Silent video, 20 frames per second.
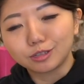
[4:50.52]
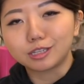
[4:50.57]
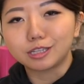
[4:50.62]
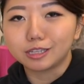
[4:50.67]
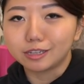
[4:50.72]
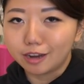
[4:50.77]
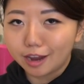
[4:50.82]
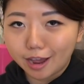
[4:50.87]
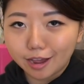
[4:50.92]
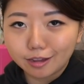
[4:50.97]

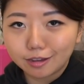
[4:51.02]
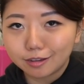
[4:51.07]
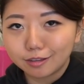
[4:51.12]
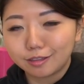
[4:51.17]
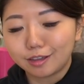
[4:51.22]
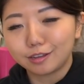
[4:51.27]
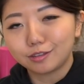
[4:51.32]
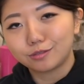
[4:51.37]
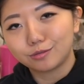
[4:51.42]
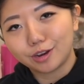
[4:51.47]
snack.
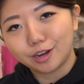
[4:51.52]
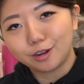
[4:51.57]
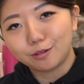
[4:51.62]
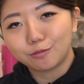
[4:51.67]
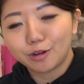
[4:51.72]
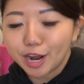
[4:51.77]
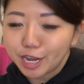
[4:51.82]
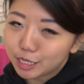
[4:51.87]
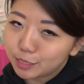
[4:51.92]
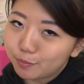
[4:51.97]
That's right, a
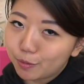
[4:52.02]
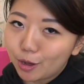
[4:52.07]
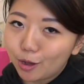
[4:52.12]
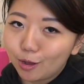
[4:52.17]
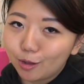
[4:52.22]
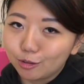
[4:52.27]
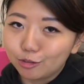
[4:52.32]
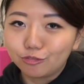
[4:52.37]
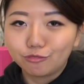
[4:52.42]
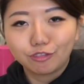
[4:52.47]
rice
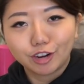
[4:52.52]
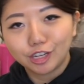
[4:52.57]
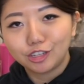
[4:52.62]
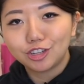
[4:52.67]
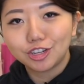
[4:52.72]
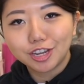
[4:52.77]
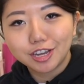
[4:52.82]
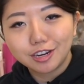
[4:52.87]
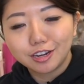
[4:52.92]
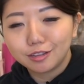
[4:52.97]
ball, a fried
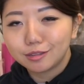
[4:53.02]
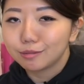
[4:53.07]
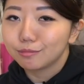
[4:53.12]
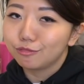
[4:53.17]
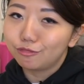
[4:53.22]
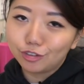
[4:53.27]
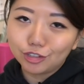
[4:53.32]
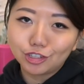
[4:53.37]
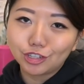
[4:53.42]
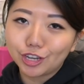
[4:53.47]
chicken, and
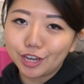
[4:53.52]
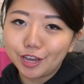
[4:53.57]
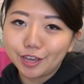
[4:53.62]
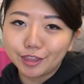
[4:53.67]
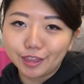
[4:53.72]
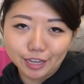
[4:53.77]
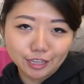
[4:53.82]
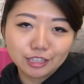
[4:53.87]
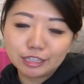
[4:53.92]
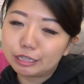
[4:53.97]
some fish cake.
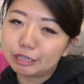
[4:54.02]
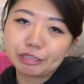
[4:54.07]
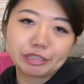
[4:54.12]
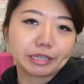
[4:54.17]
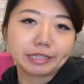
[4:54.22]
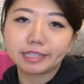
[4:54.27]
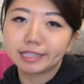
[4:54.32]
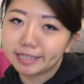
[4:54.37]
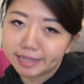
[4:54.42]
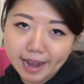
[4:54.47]
That's just
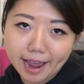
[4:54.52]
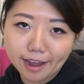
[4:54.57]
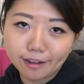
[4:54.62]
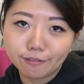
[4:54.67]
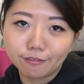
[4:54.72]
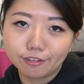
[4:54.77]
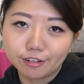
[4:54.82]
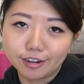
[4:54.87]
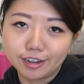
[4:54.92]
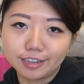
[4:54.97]
a
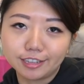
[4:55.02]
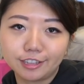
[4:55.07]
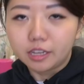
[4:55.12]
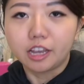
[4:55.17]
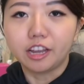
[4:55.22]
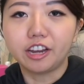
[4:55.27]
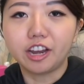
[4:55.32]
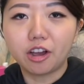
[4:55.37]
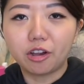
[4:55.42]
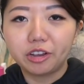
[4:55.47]
snack for us.
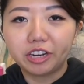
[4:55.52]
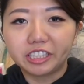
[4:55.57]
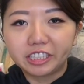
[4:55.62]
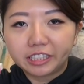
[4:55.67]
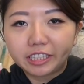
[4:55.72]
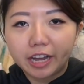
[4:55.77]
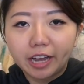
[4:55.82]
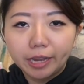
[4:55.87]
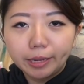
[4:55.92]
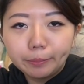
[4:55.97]
And now it
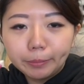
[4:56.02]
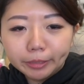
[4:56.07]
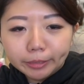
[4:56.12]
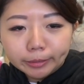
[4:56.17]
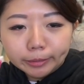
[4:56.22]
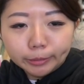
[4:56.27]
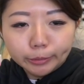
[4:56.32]
is time